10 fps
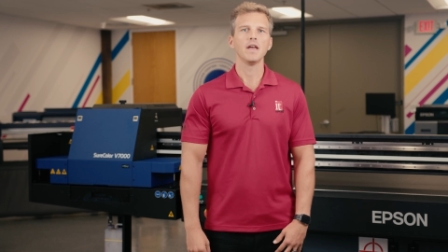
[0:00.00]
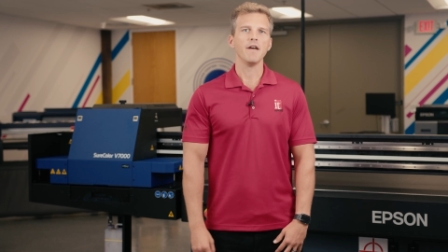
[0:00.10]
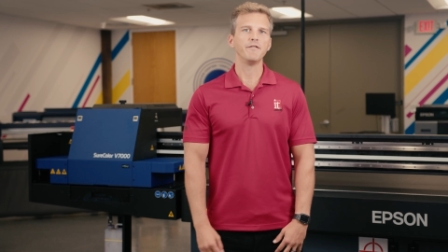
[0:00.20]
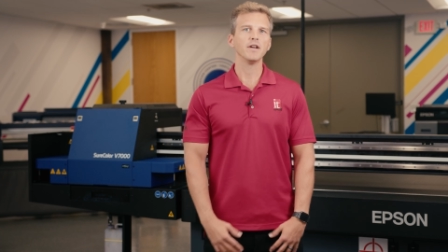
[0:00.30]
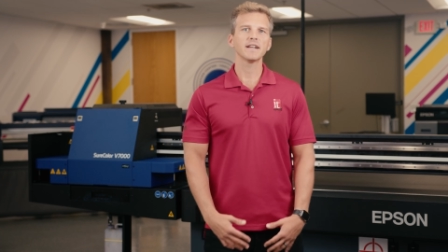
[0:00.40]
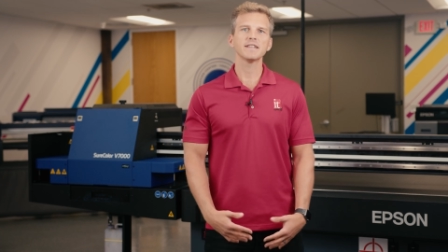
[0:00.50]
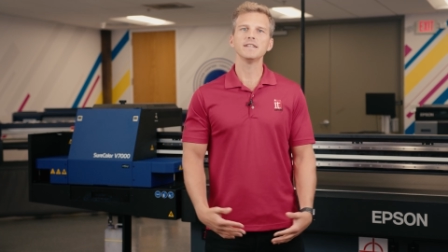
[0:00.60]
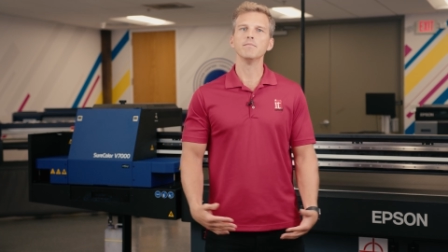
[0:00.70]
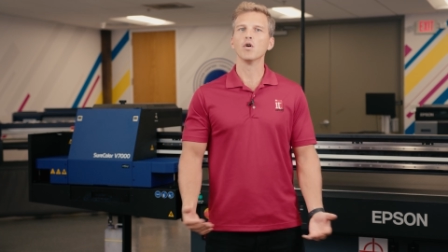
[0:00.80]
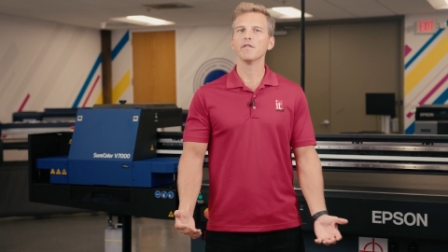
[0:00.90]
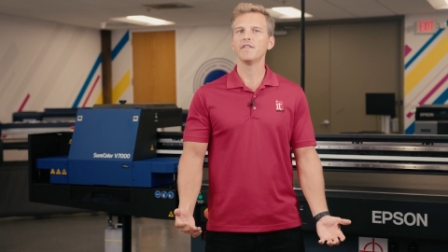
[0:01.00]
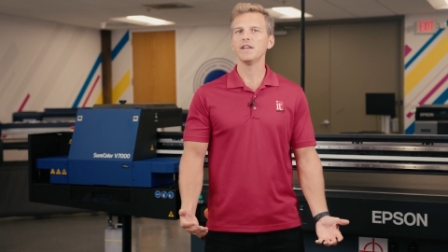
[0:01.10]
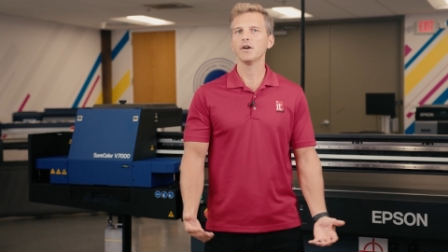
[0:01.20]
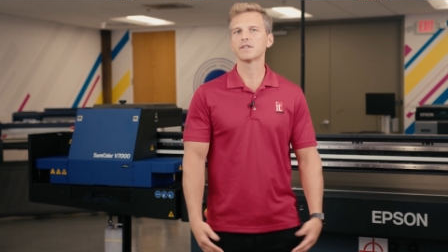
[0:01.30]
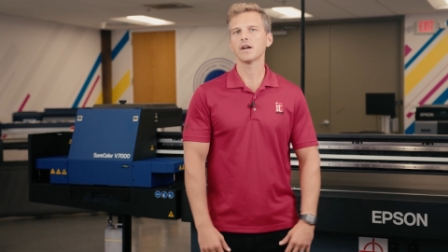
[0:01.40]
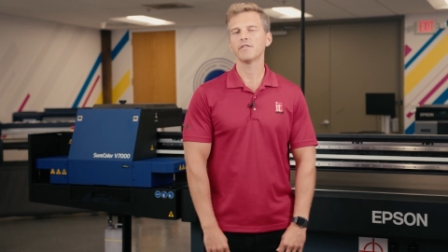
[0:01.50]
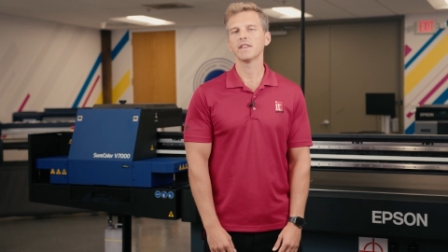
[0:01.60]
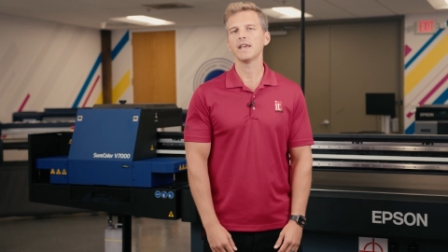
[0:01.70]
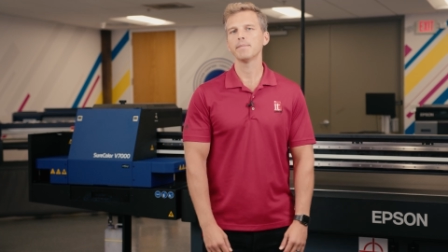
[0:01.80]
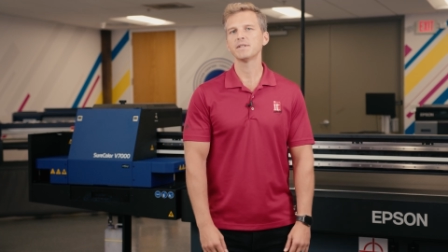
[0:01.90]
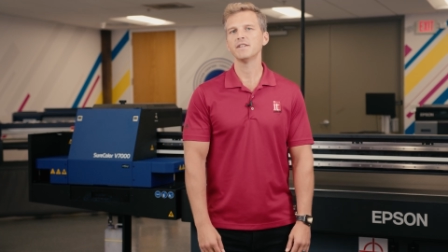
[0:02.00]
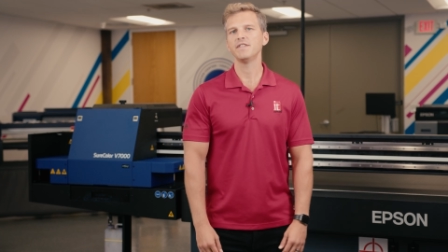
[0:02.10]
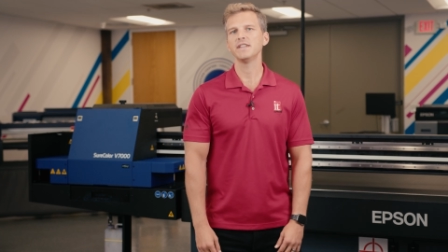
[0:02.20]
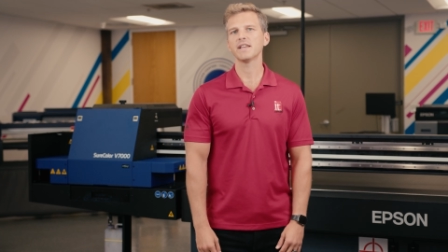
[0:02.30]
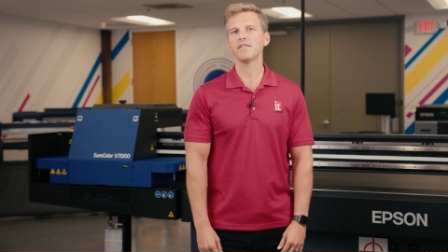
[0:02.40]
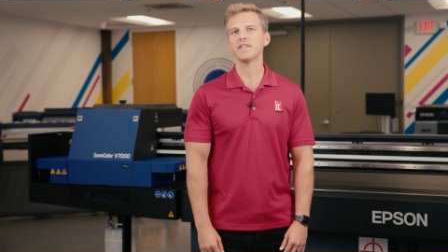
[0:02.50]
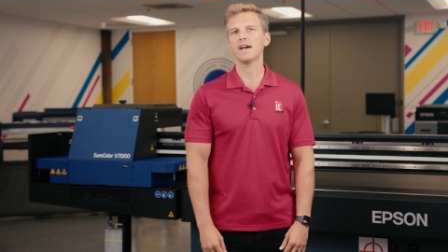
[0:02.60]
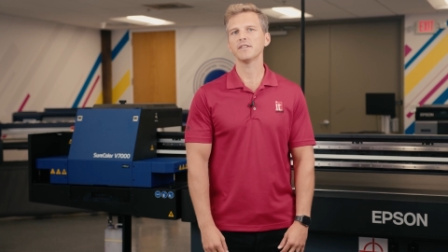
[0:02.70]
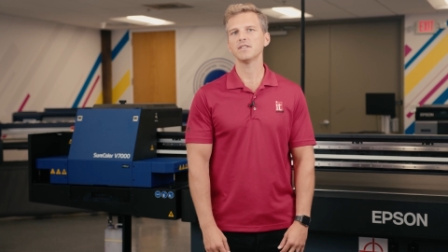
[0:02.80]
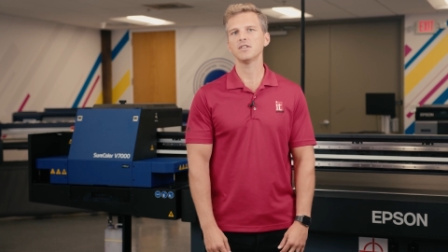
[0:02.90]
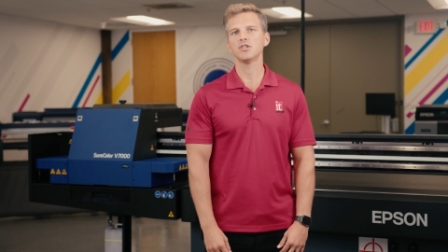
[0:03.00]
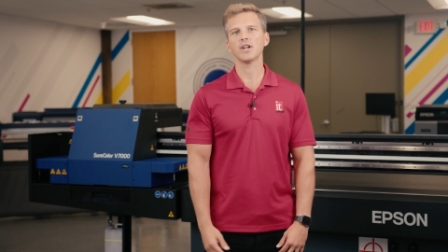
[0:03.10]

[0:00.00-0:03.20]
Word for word: If you'd like to see more videos covering the Epson V seven thousand,